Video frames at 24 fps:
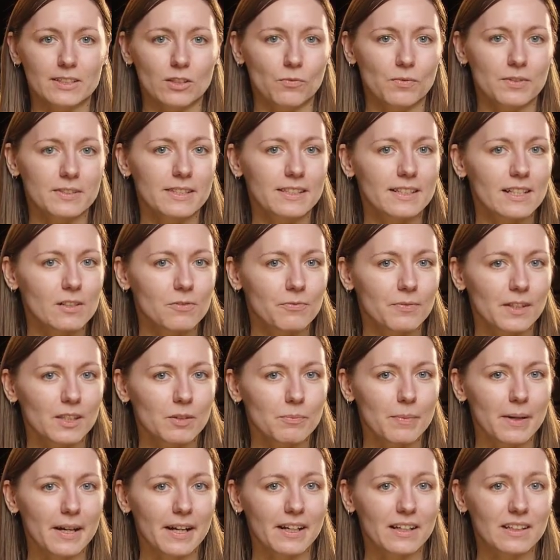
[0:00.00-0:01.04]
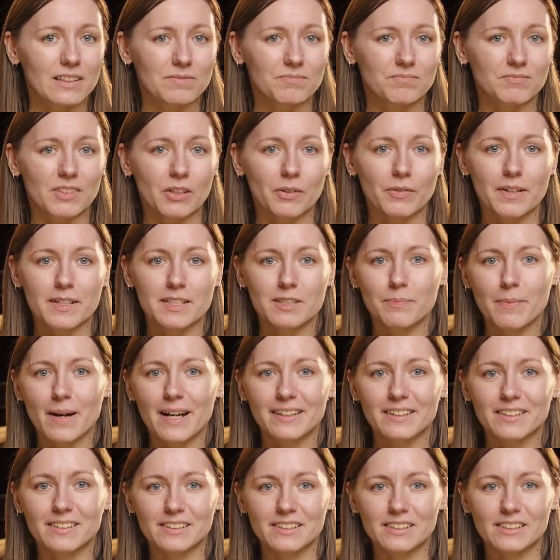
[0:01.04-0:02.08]
There's no physical feedback, no raised
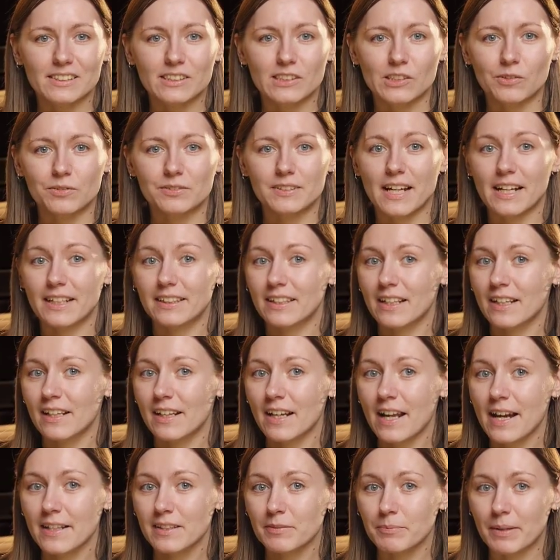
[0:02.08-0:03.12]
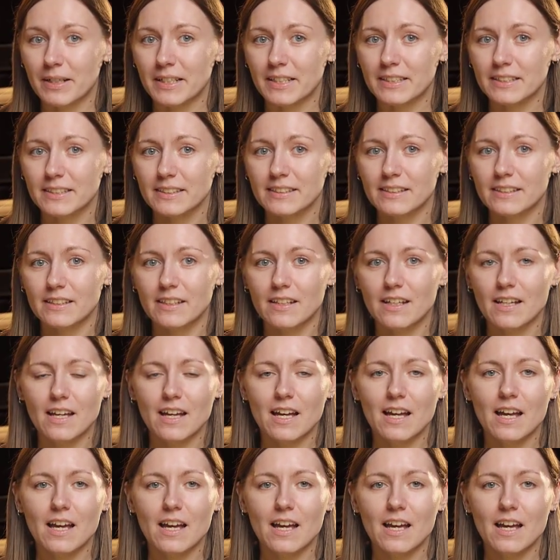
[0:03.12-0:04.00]
buttons, no tactile landmarks.